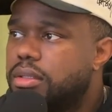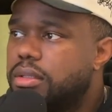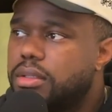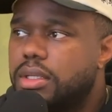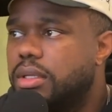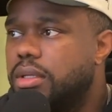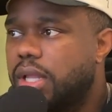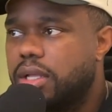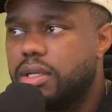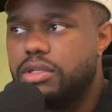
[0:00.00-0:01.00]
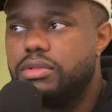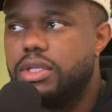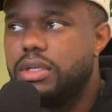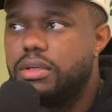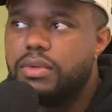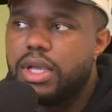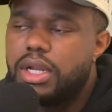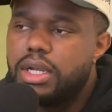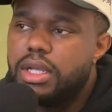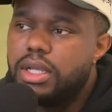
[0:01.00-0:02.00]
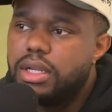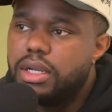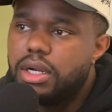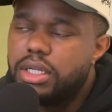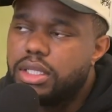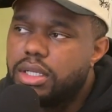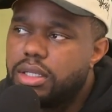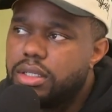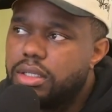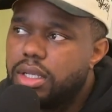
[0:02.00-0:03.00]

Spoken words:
Yeah, like you said, we kind of done everything that